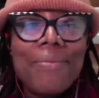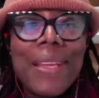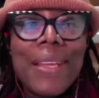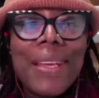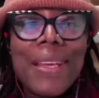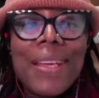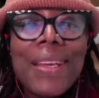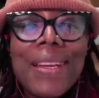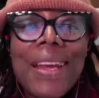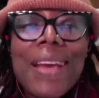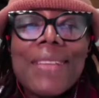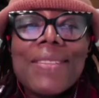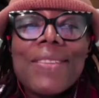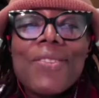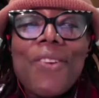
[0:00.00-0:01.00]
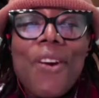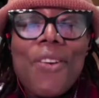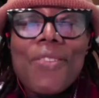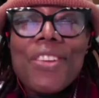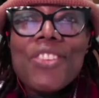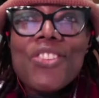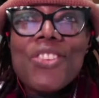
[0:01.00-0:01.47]
It has an
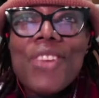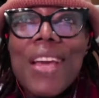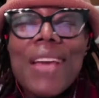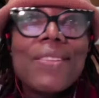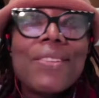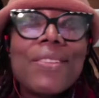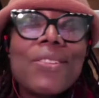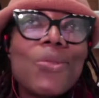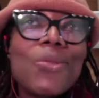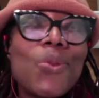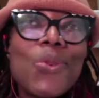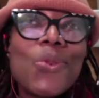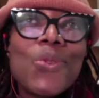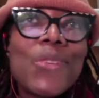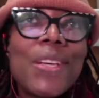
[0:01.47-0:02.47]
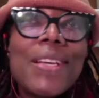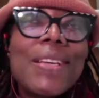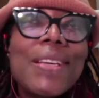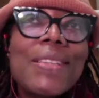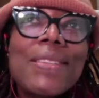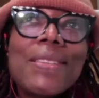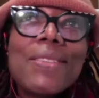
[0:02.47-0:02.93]
origin and a source.
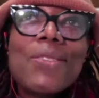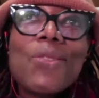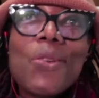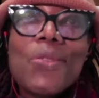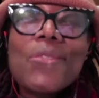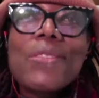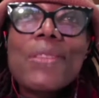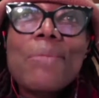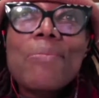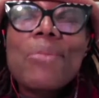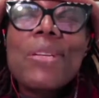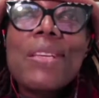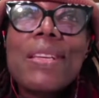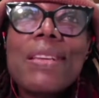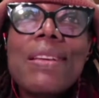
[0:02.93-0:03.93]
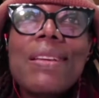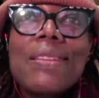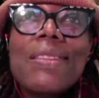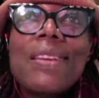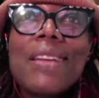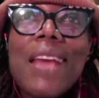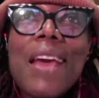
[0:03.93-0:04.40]
It is not simply
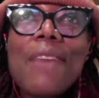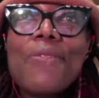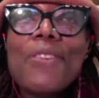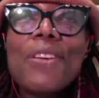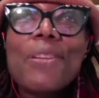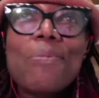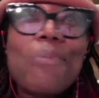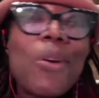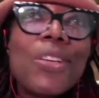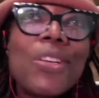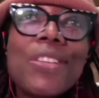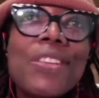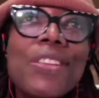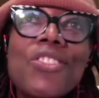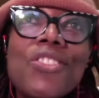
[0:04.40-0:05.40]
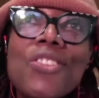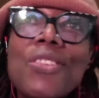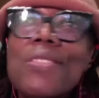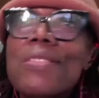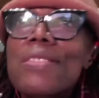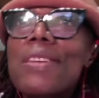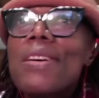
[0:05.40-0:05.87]
that African
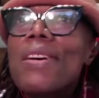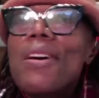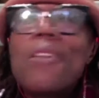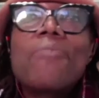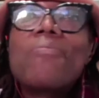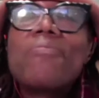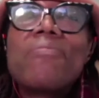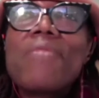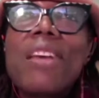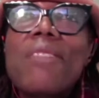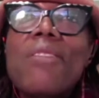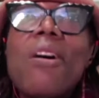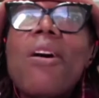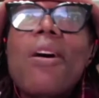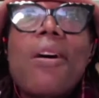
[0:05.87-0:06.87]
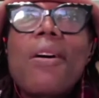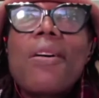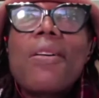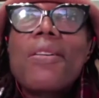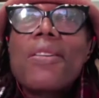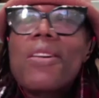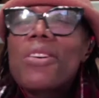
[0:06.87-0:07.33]
politicians
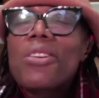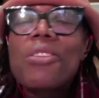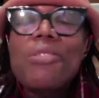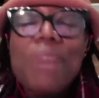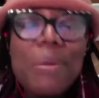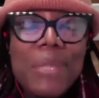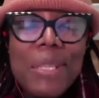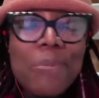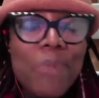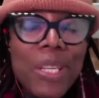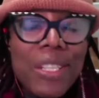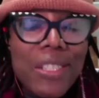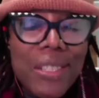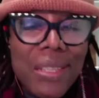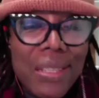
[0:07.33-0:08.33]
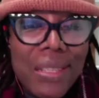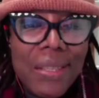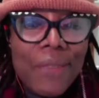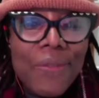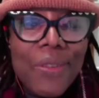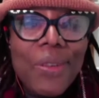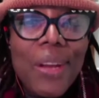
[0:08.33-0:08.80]
are a corrupt species,
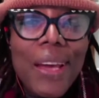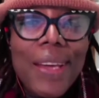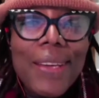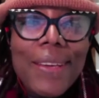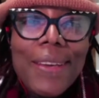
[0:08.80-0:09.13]
if you like.